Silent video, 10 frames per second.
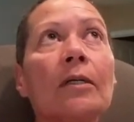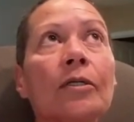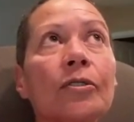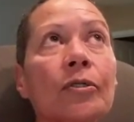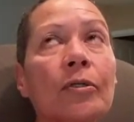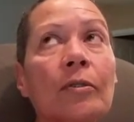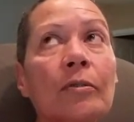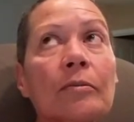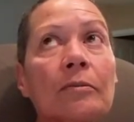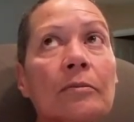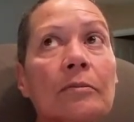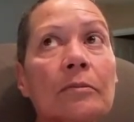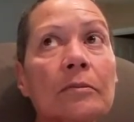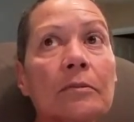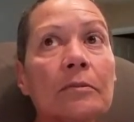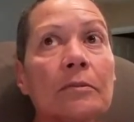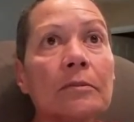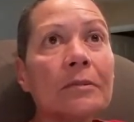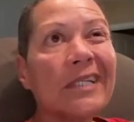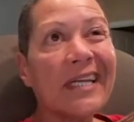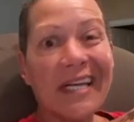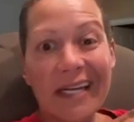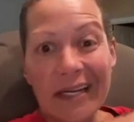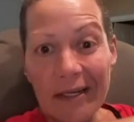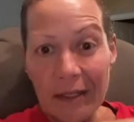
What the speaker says: So, today,